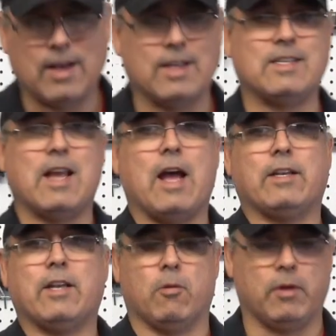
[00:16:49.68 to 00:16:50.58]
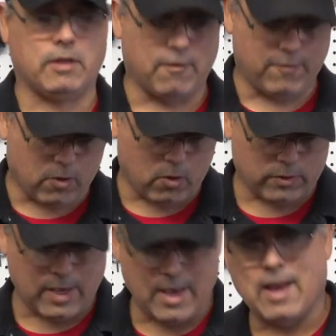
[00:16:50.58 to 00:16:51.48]
It's not terribly
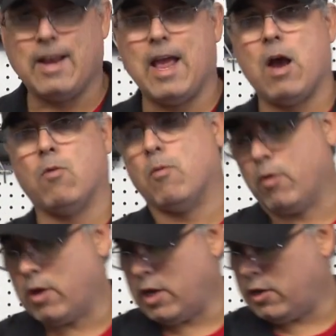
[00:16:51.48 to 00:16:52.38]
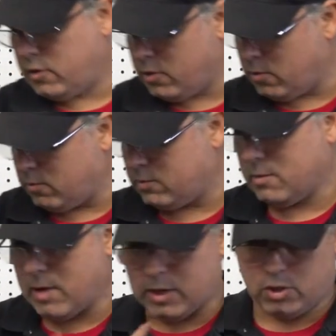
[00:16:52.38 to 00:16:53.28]
difficult. Now, what we're going to do
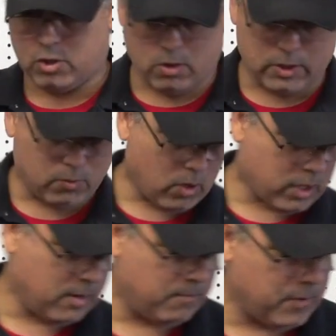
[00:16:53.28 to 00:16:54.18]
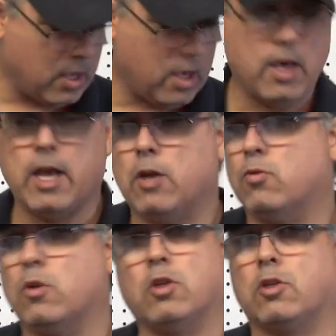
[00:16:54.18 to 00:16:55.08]
to make sure it's working
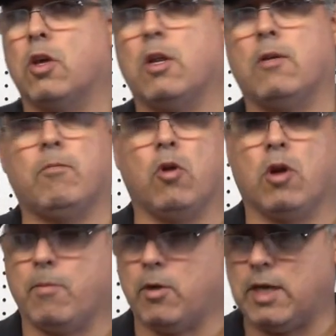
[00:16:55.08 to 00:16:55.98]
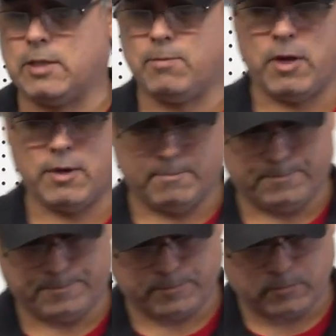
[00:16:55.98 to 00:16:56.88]
is we're just going to hook up our test plug
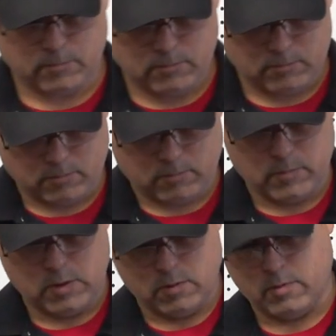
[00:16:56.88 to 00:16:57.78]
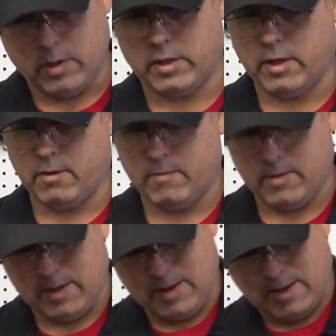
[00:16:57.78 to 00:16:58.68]
right there.
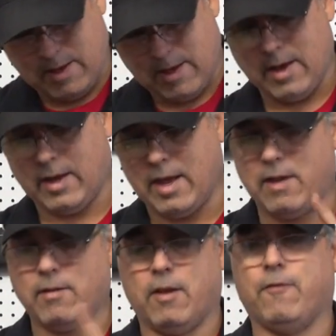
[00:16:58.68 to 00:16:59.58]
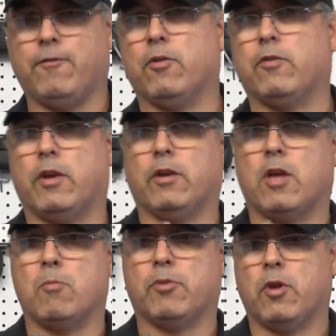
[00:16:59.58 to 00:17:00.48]
Again, if yours didn't
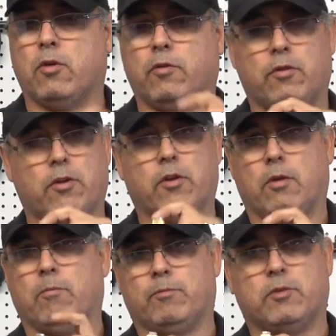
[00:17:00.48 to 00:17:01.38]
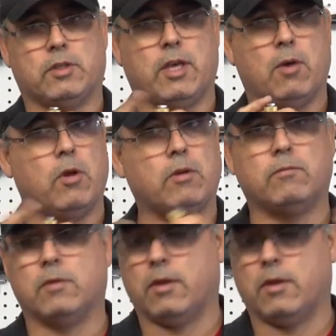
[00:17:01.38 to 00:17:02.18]
come with those, you just get one.